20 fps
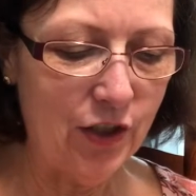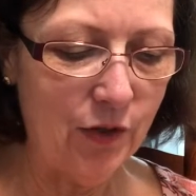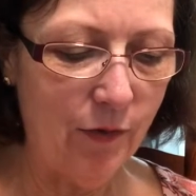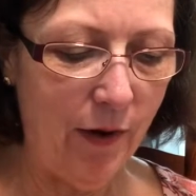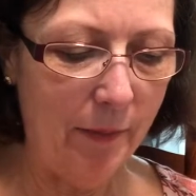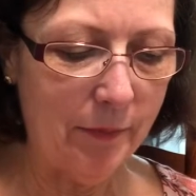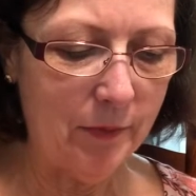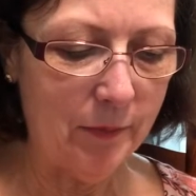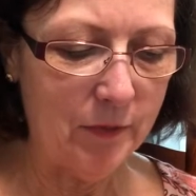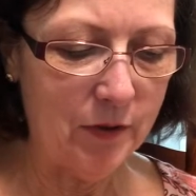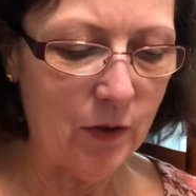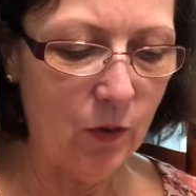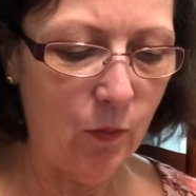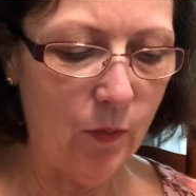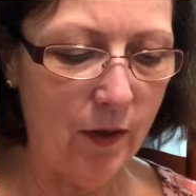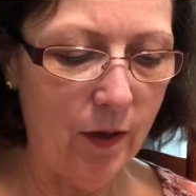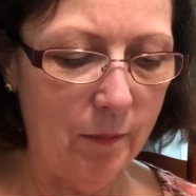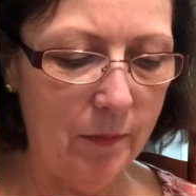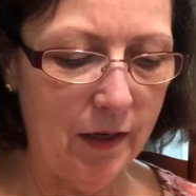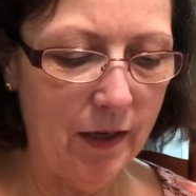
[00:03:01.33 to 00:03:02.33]
she wrapped them so
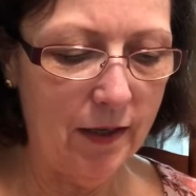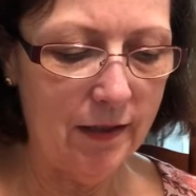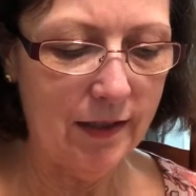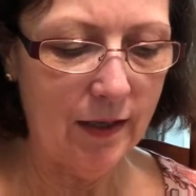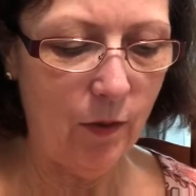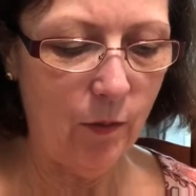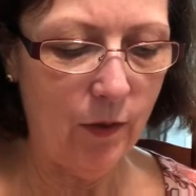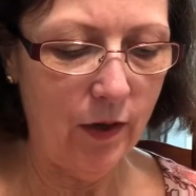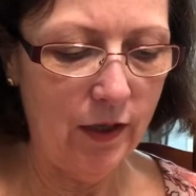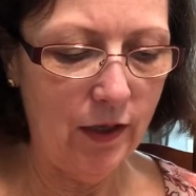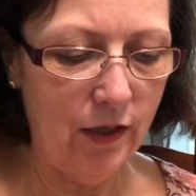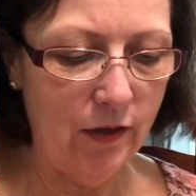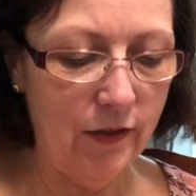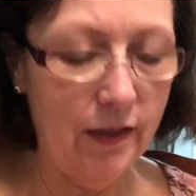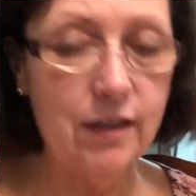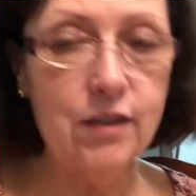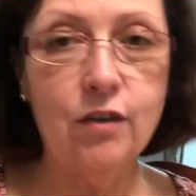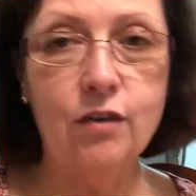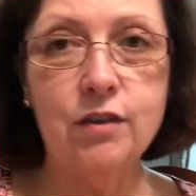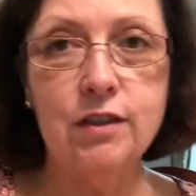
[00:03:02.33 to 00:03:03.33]
well, because that way, you know,
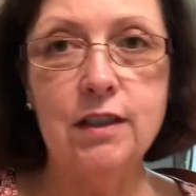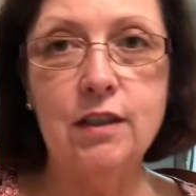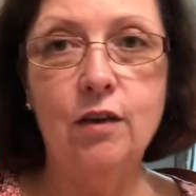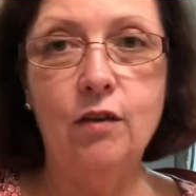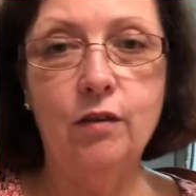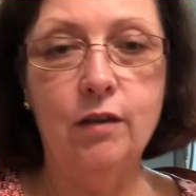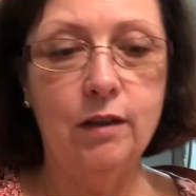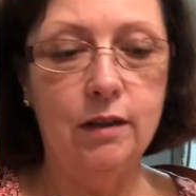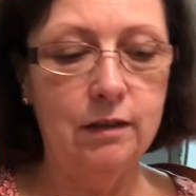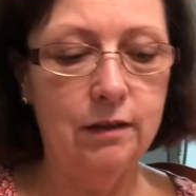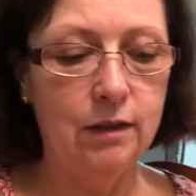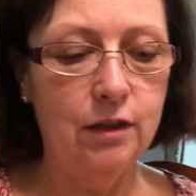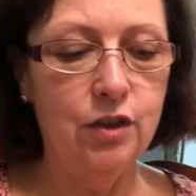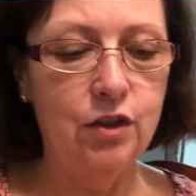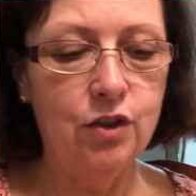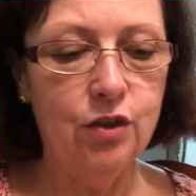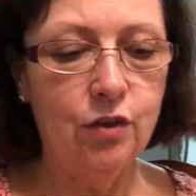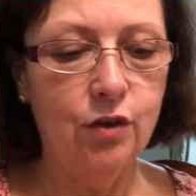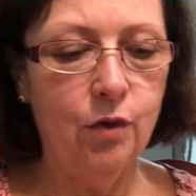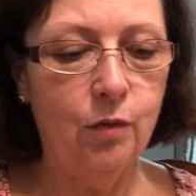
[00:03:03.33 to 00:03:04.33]
these are silk. You
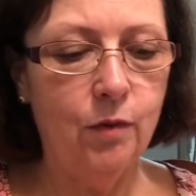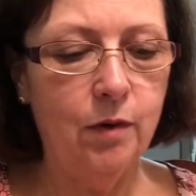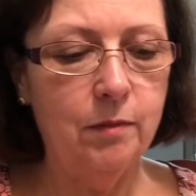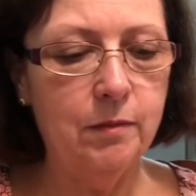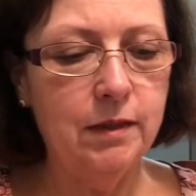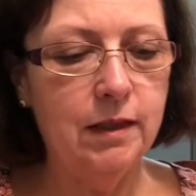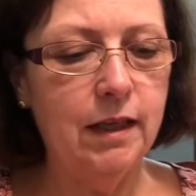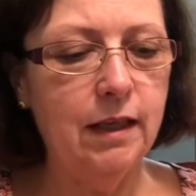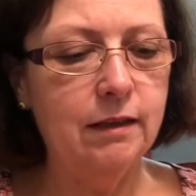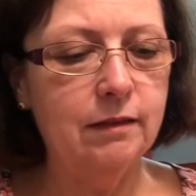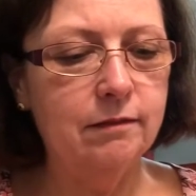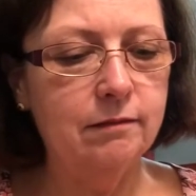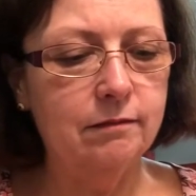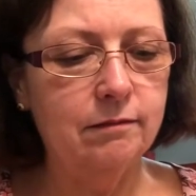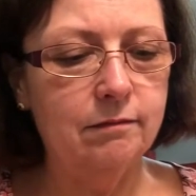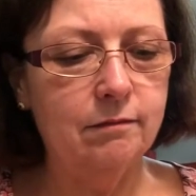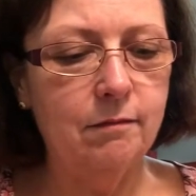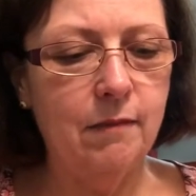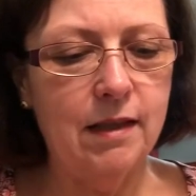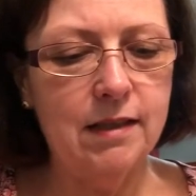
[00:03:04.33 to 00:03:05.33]
sure don't want them to get
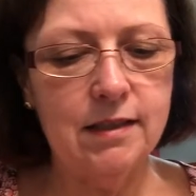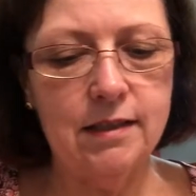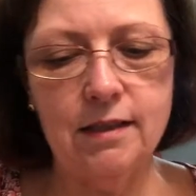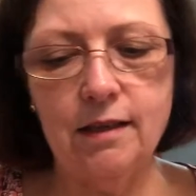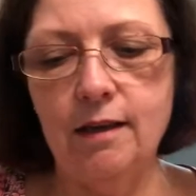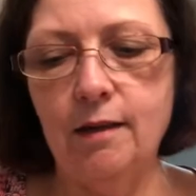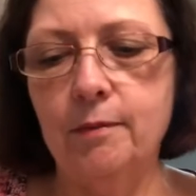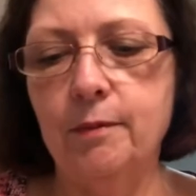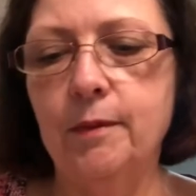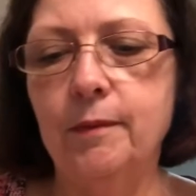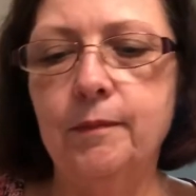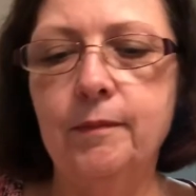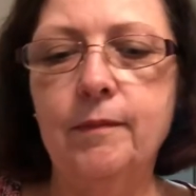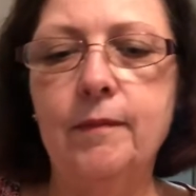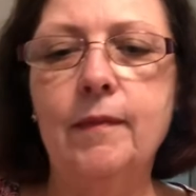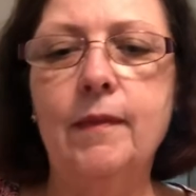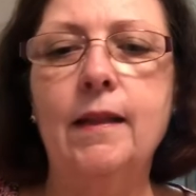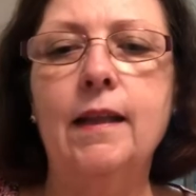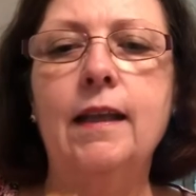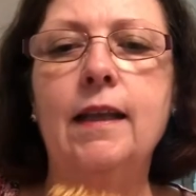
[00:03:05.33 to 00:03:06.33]
messed up.
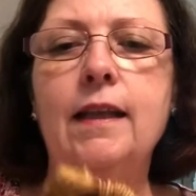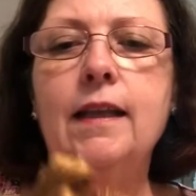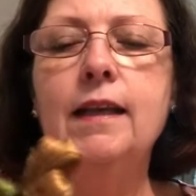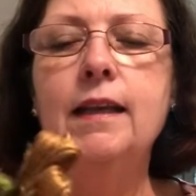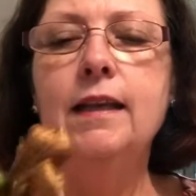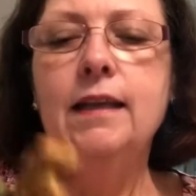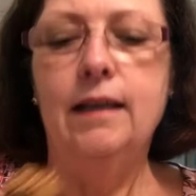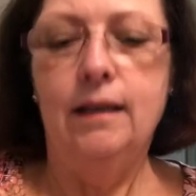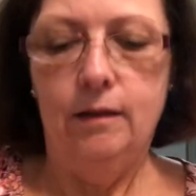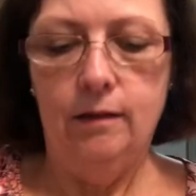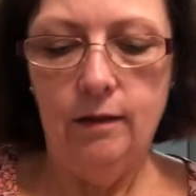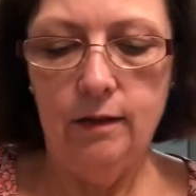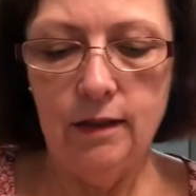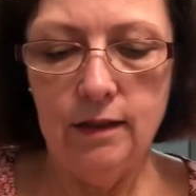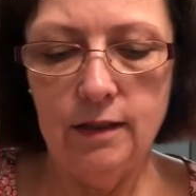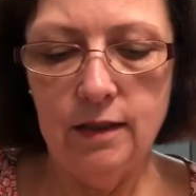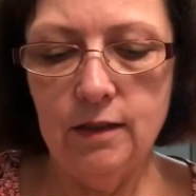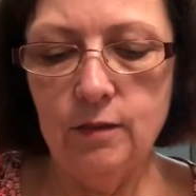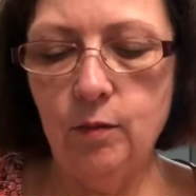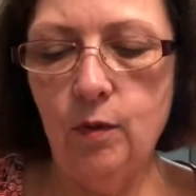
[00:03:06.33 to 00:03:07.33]

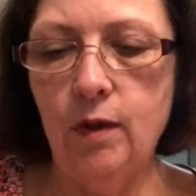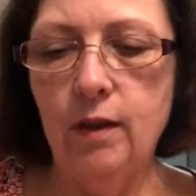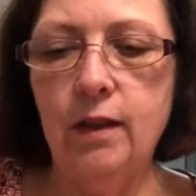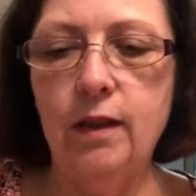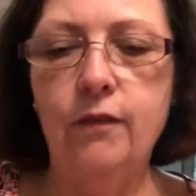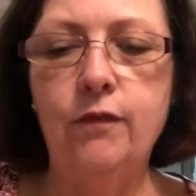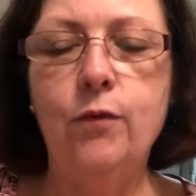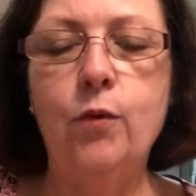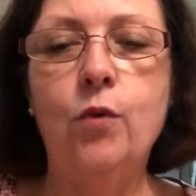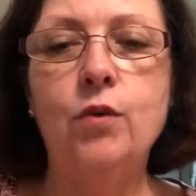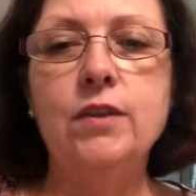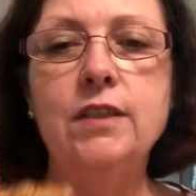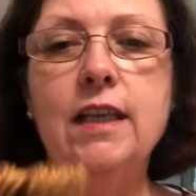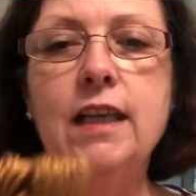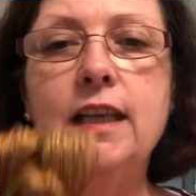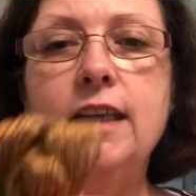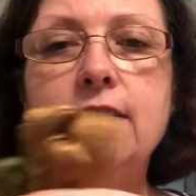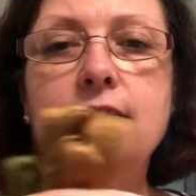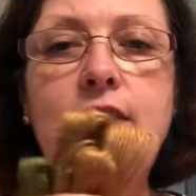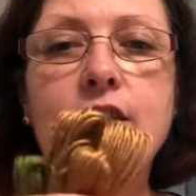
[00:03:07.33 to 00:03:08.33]
This is one, the four
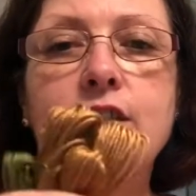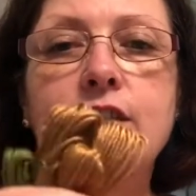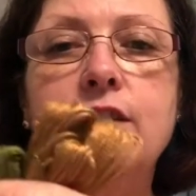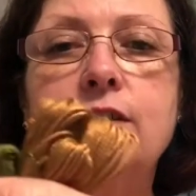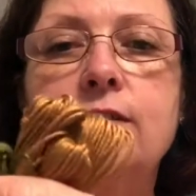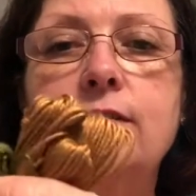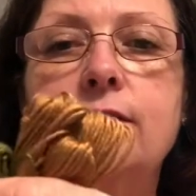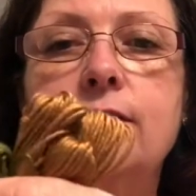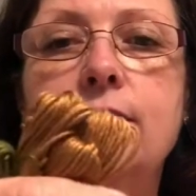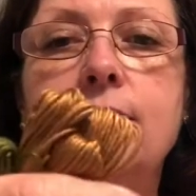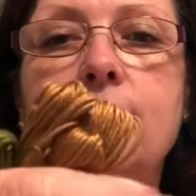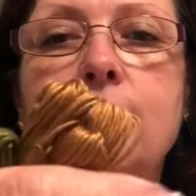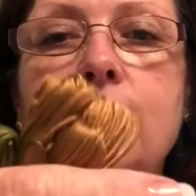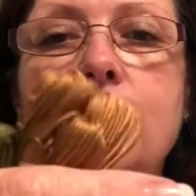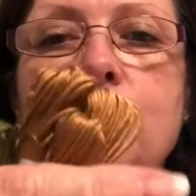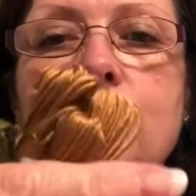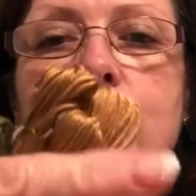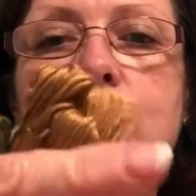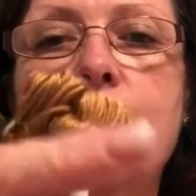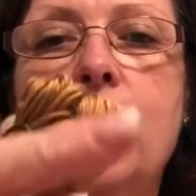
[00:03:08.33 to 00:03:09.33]
skeins that
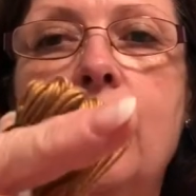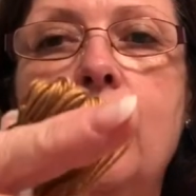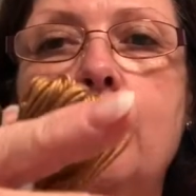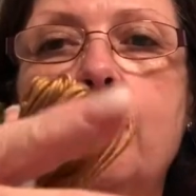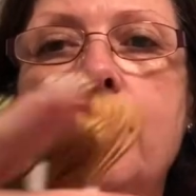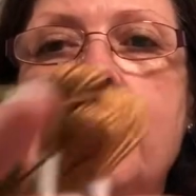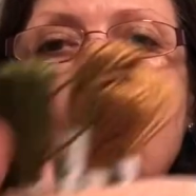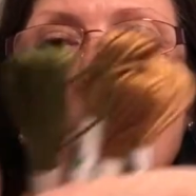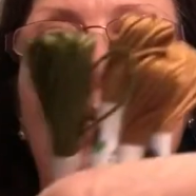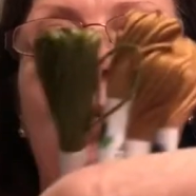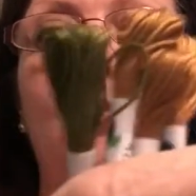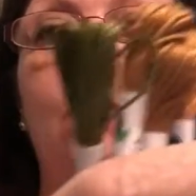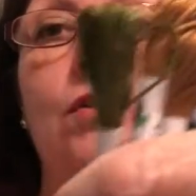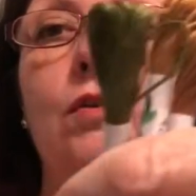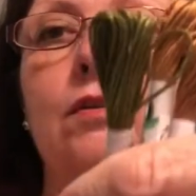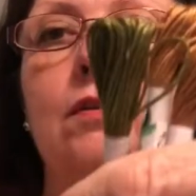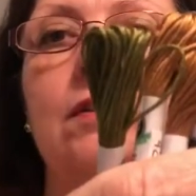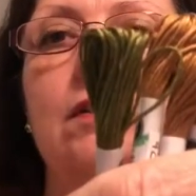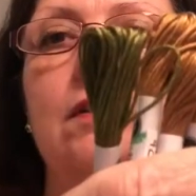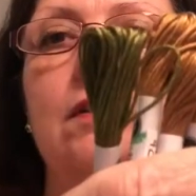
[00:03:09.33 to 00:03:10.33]
she had on back order.